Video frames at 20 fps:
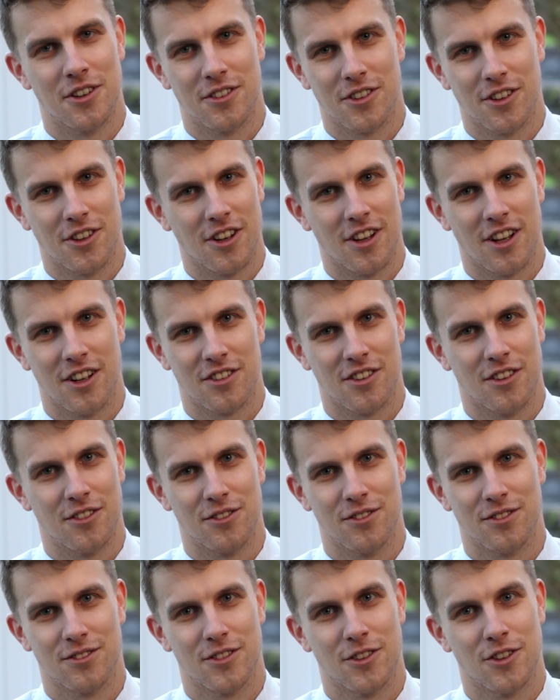You've
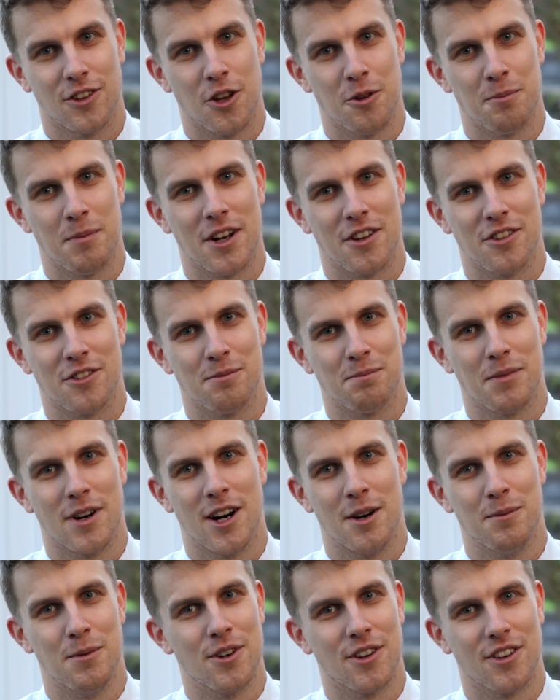got the Madison
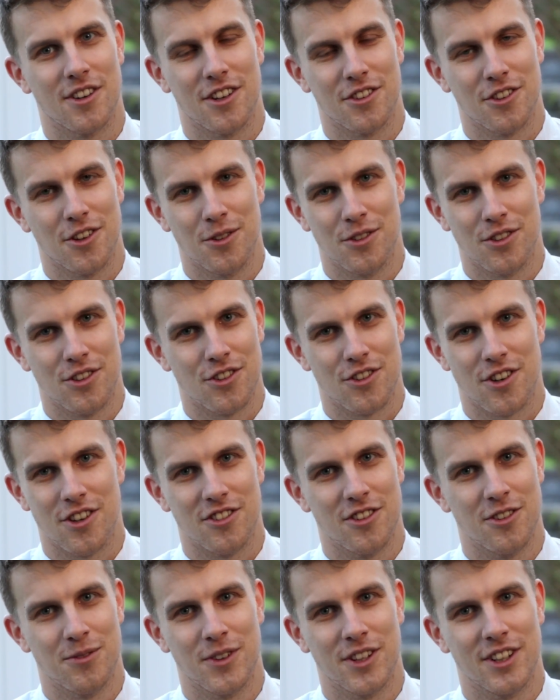Park book, and that's always
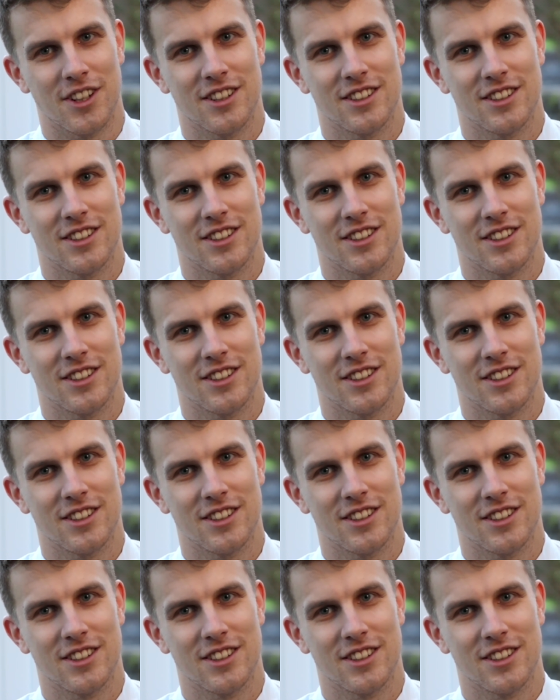interested me.